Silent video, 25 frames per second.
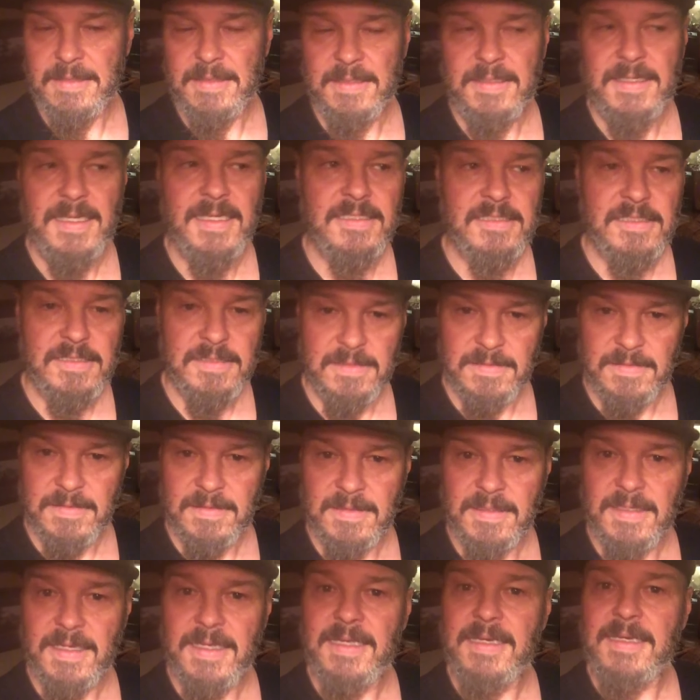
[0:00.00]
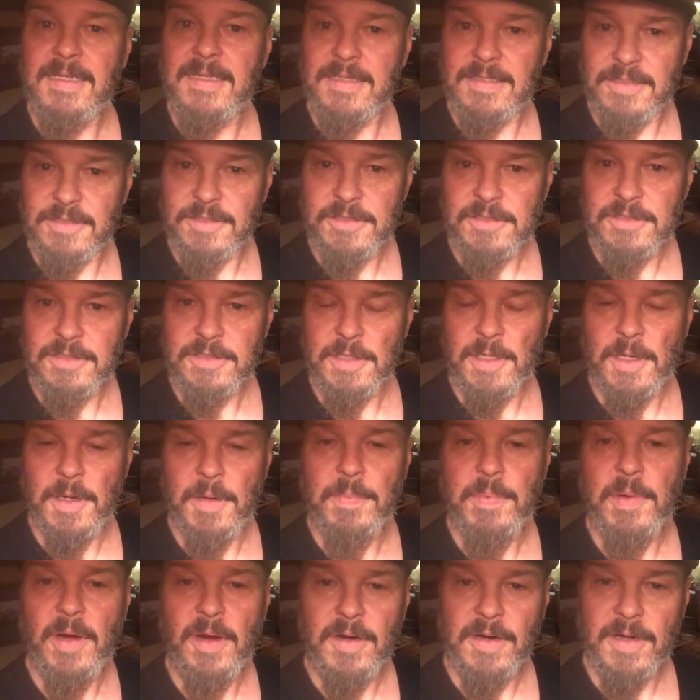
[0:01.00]
Yes, it is a
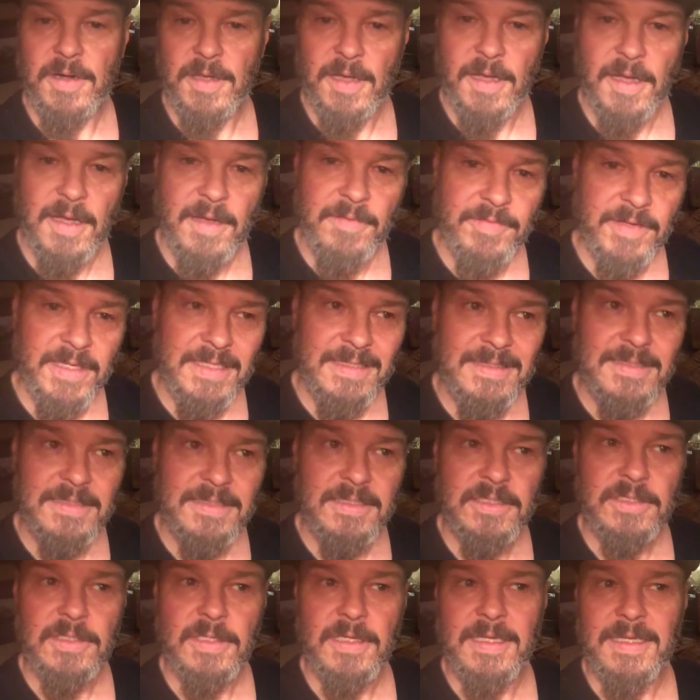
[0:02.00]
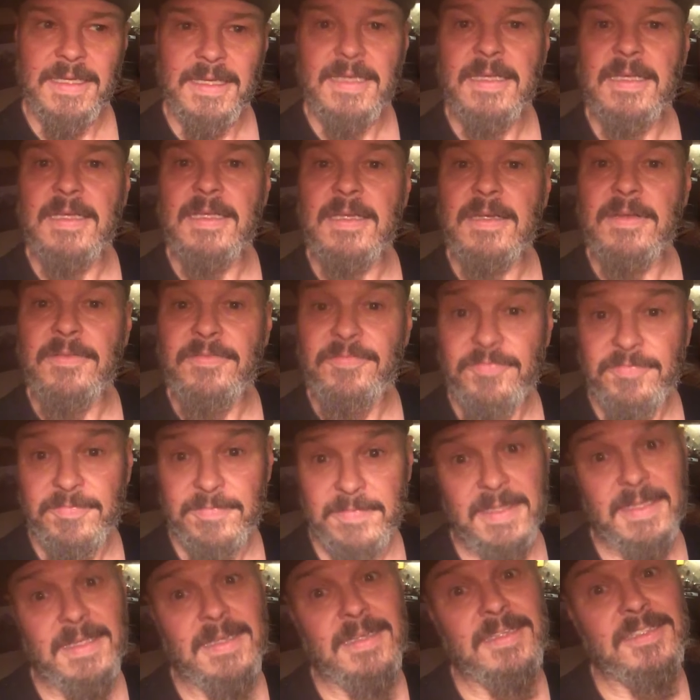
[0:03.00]
part of it in a,
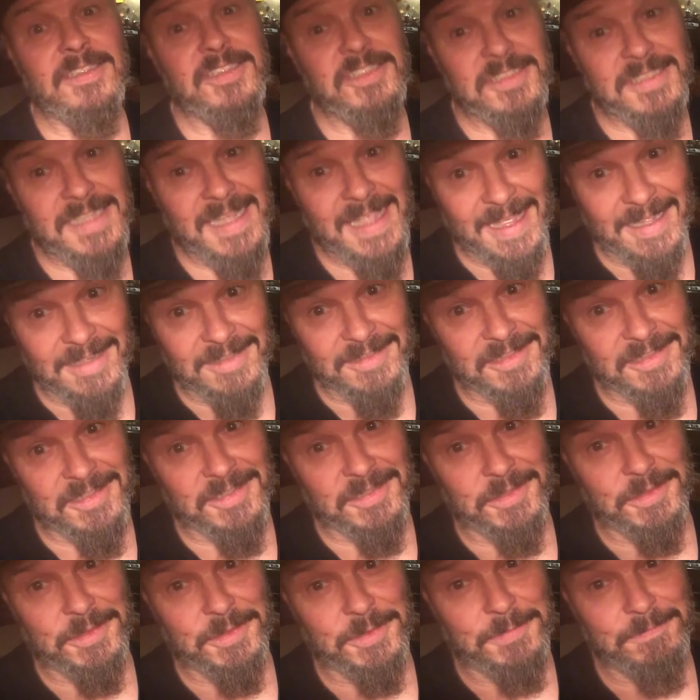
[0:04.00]
in a sense.